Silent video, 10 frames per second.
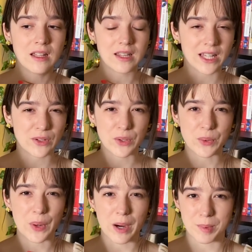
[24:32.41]
Lei
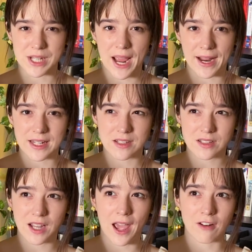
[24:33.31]
Nu, our
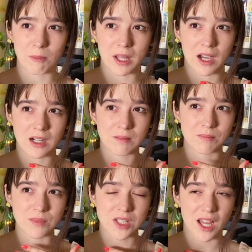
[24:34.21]
protagonist, kind of
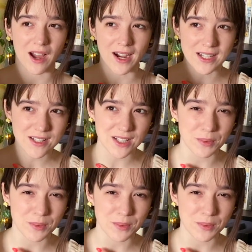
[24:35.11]
becomes us.